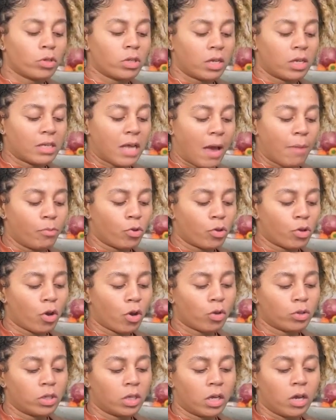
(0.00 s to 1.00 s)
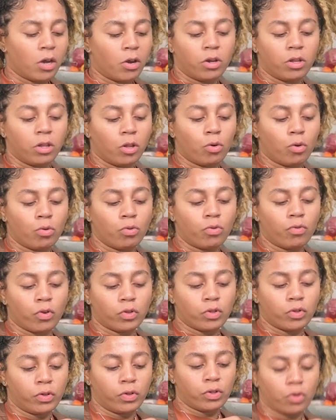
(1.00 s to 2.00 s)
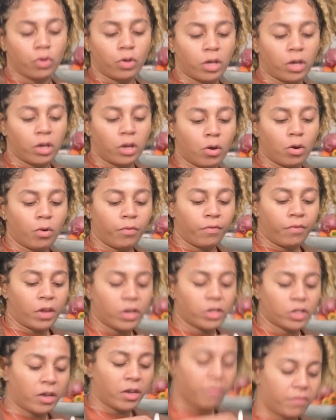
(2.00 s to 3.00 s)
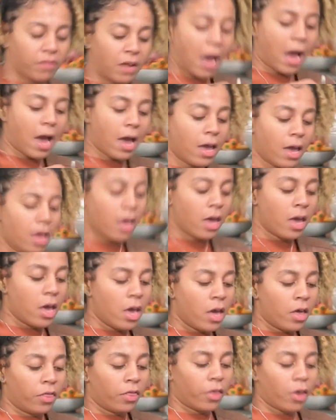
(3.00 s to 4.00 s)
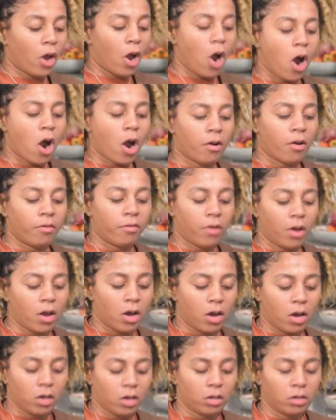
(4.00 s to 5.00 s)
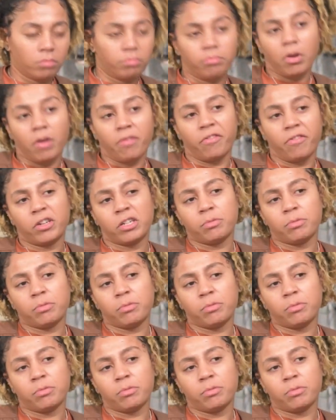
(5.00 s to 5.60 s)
of the time you can go to your local grocery store to get a whole fish. If not, there are fish